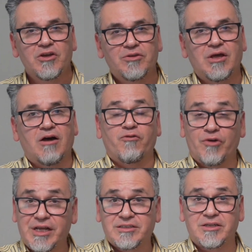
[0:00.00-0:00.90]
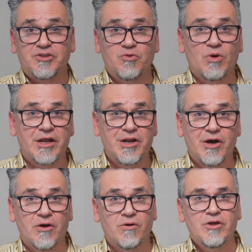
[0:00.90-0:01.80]
Now, for instance, you want to
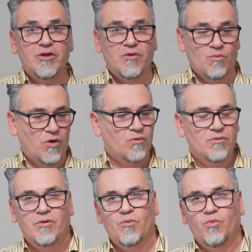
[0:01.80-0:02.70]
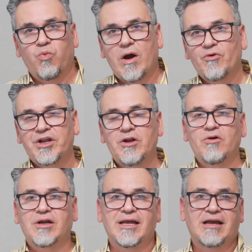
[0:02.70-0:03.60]
know, well, what would it
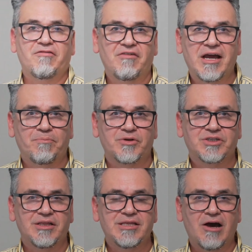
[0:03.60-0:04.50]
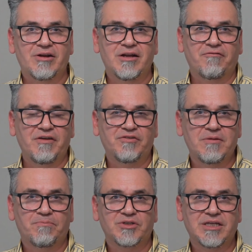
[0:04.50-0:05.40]
look like a 5% down and a
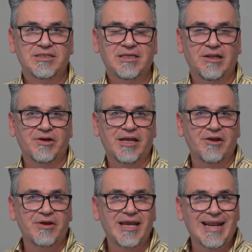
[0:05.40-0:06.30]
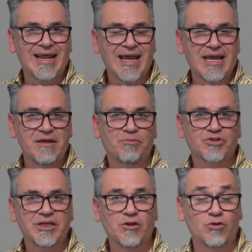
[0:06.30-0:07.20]
15% seller carry and an
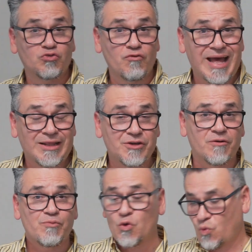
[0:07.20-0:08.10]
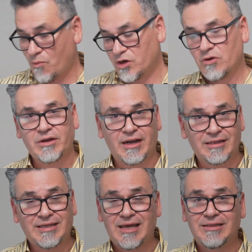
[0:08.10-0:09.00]
80% loan to value? What would it look at a
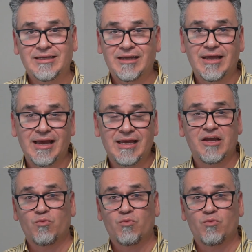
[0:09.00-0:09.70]
10, 10, 80?